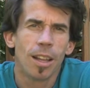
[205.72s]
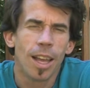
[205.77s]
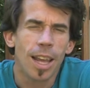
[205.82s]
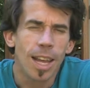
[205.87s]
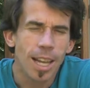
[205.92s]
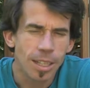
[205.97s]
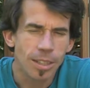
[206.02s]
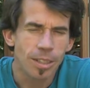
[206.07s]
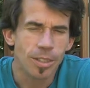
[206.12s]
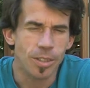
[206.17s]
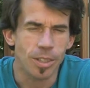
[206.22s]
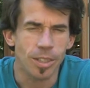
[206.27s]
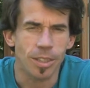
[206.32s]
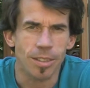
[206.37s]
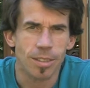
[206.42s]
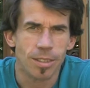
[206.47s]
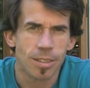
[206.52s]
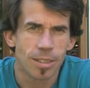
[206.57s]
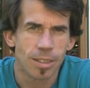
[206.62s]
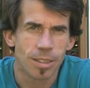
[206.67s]

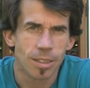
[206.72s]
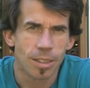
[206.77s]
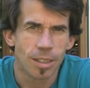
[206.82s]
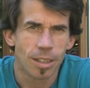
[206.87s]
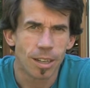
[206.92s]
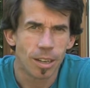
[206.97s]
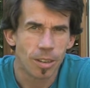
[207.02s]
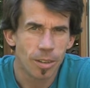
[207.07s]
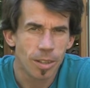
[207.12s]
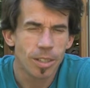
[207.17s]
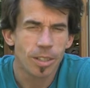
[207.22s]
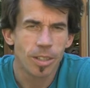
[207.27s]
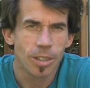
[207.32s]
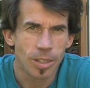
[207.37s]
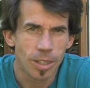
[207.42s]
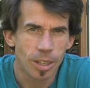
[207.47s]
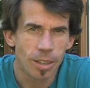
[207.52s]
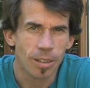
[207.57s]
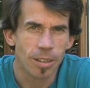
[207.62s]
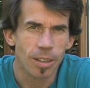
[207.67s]
Antigens are in your
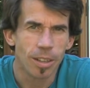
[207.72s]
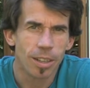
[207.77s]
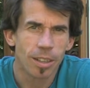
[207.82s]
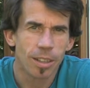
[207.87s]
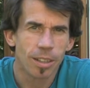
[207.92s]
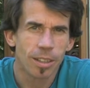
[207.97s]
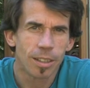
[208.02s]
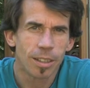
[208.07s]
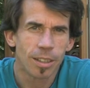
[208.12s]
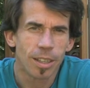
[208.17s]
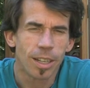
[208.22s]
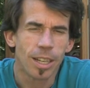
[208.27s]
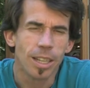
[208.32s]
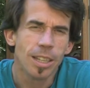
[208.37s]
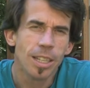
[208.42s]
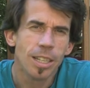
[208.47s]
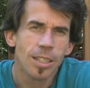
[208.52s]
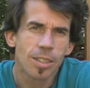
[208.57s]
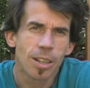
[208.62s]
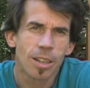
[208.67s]
urine, and these